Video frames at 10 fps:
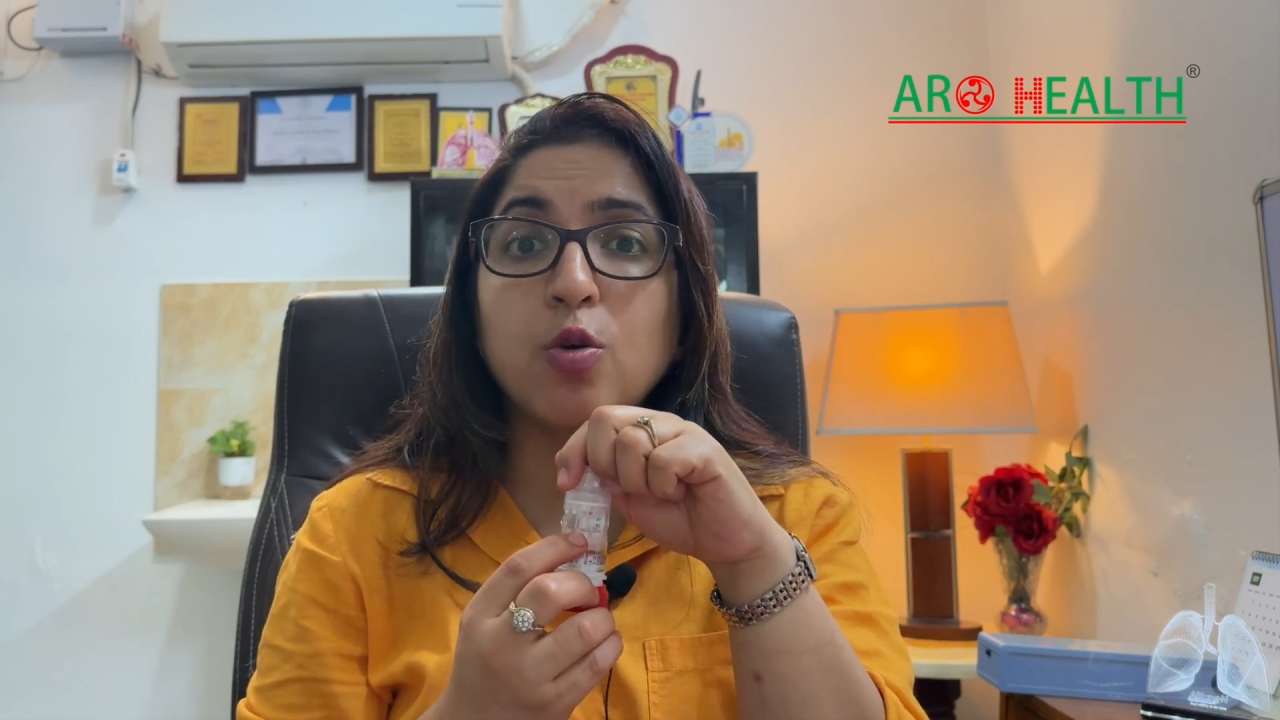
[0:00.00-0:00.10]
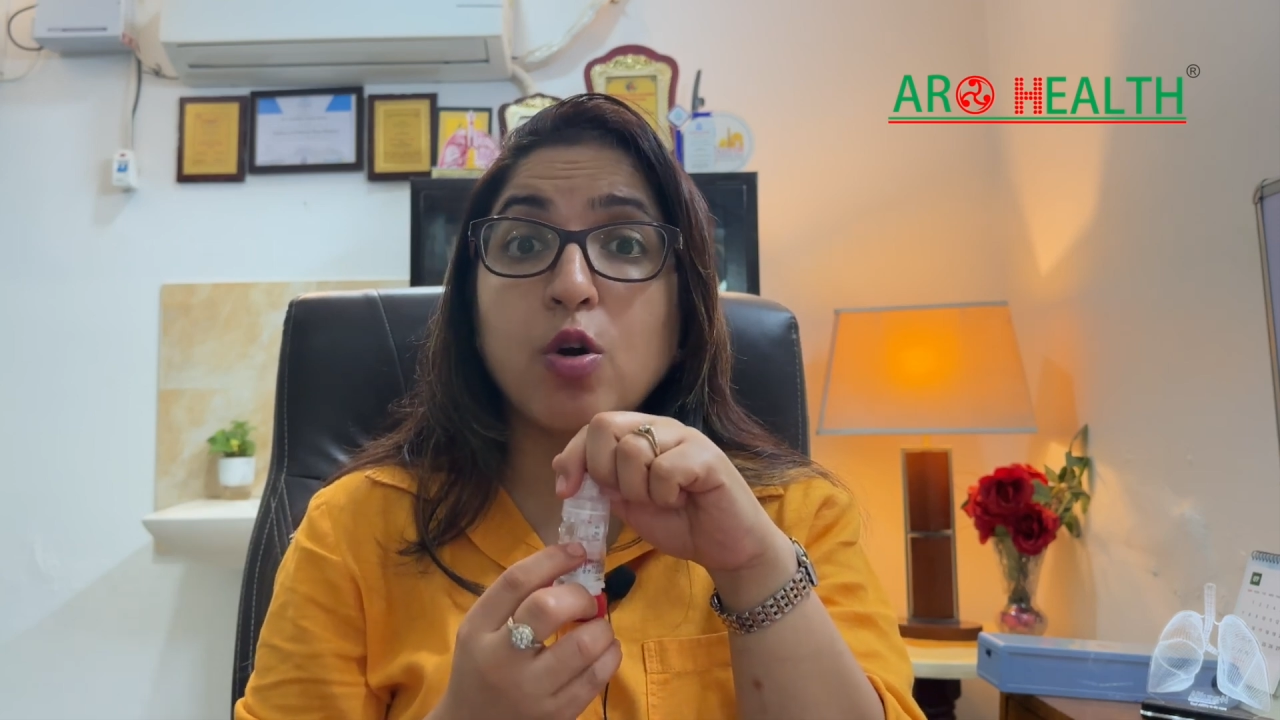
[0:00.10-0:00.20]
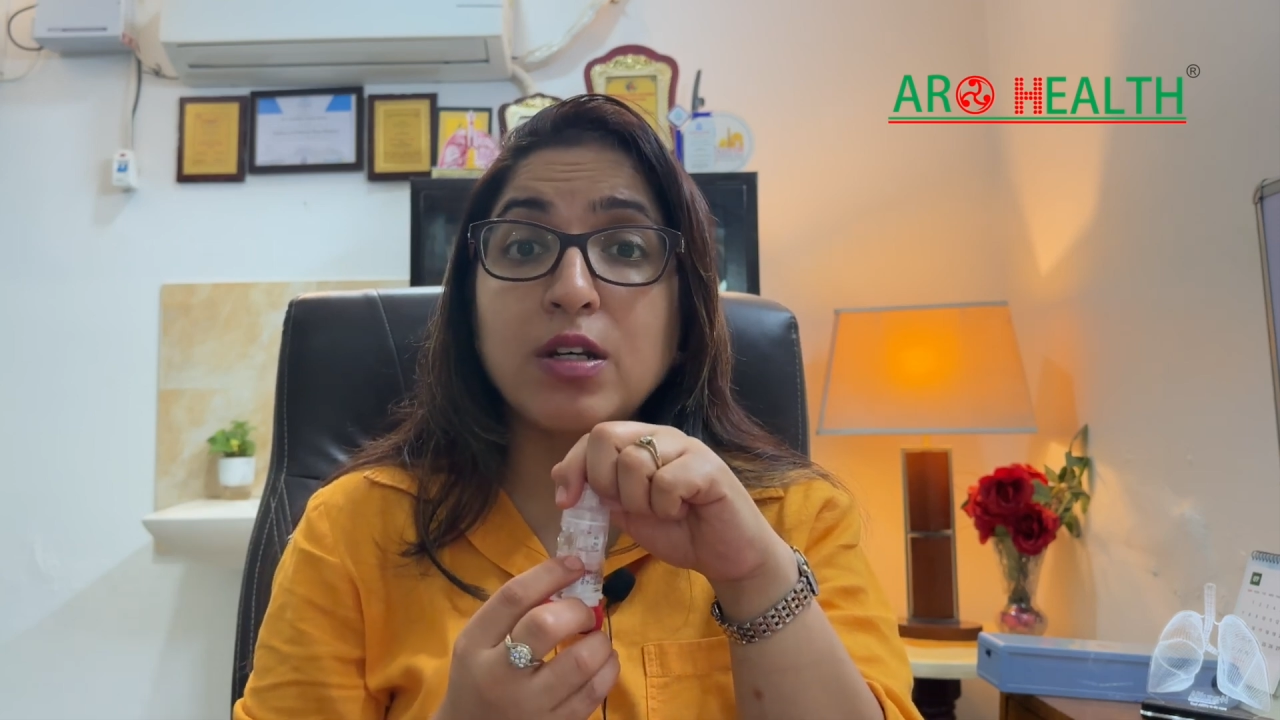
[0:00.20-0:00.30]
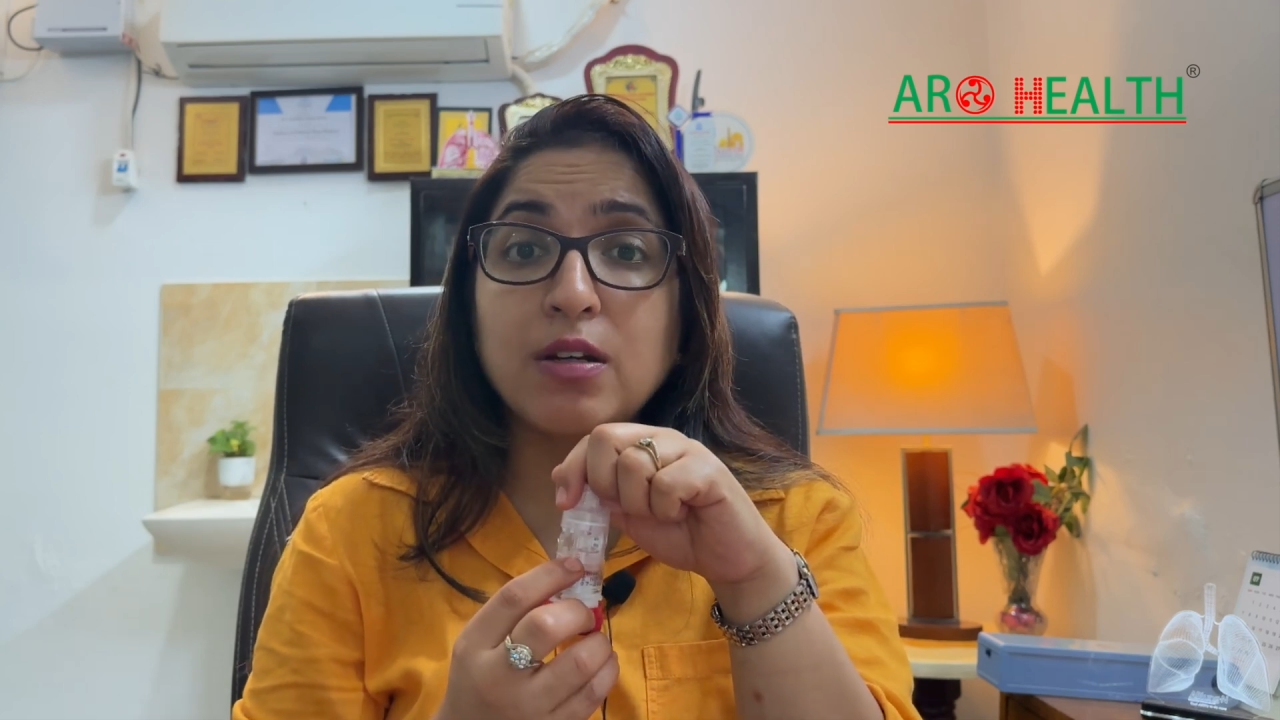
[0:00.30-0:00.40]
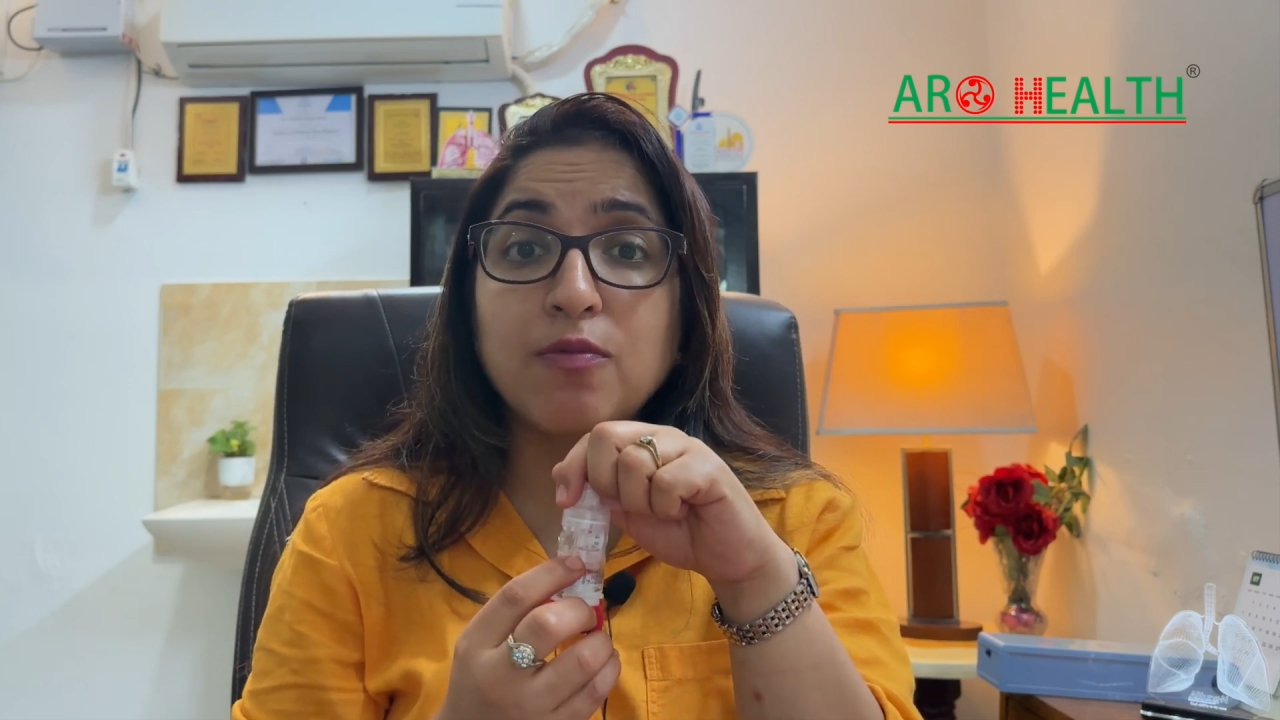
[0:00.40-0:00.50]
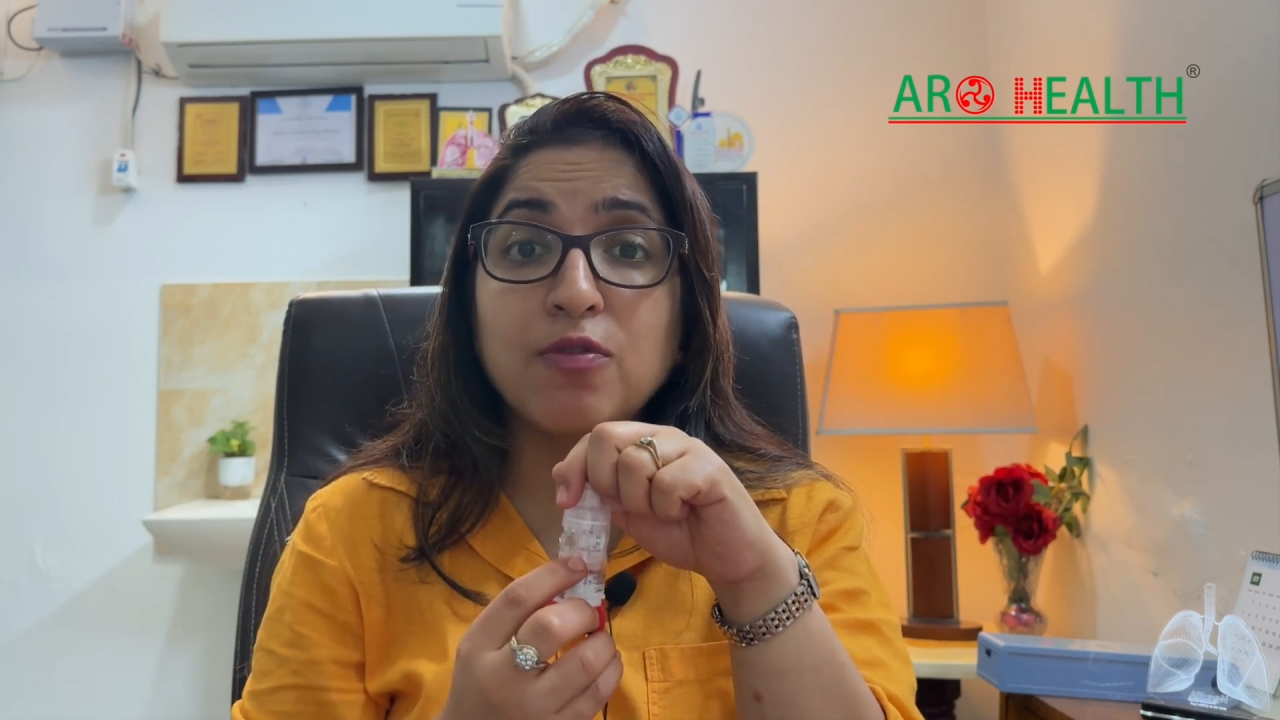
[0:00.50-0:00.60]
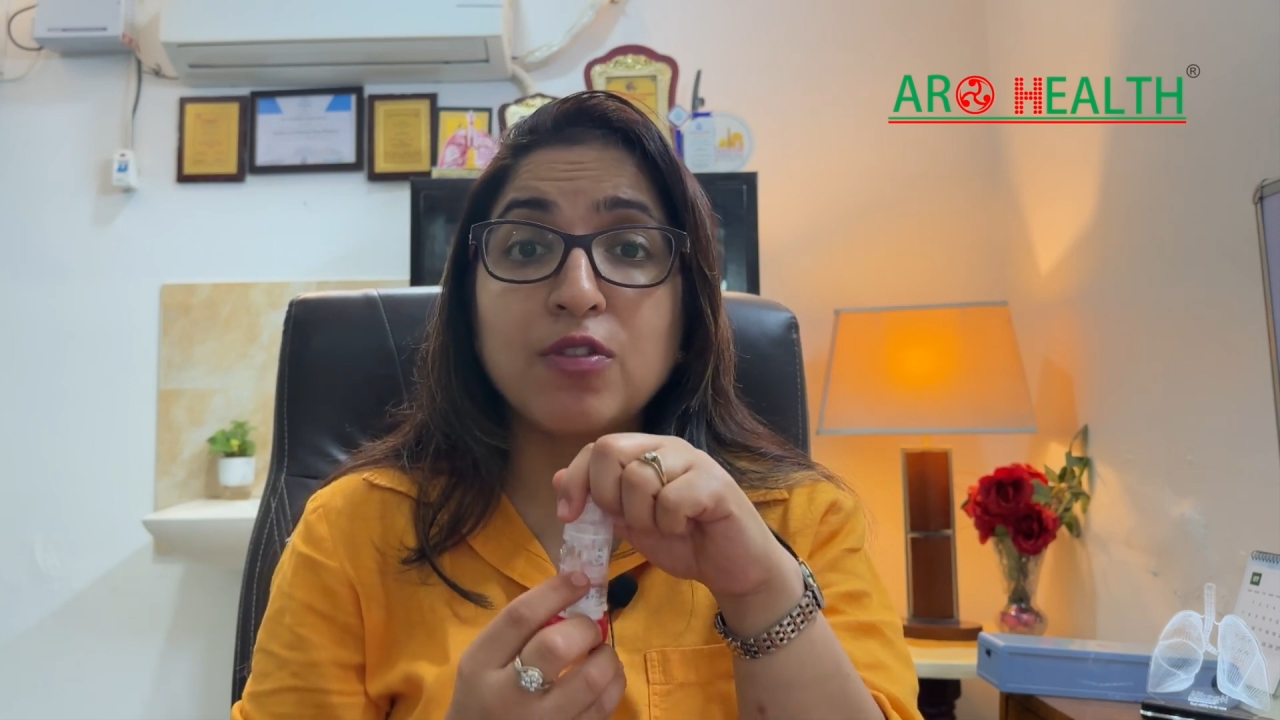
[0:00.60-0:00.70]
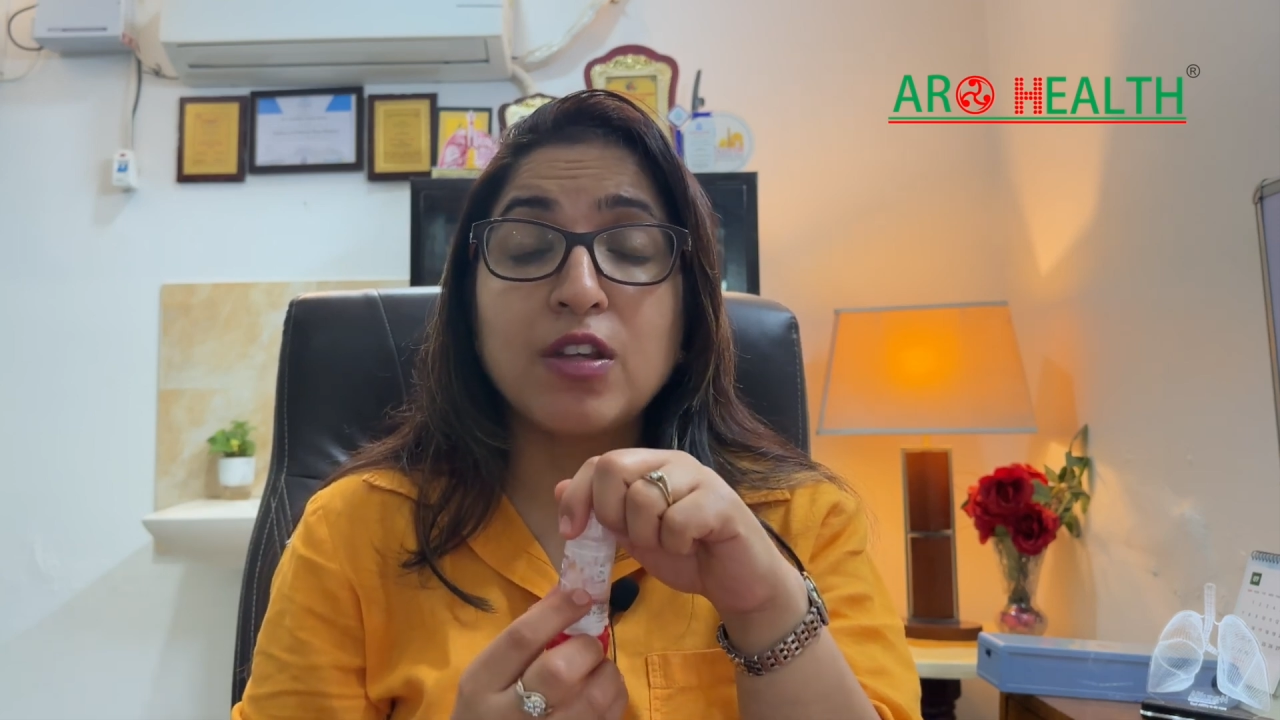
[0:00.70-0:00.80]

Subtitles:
not,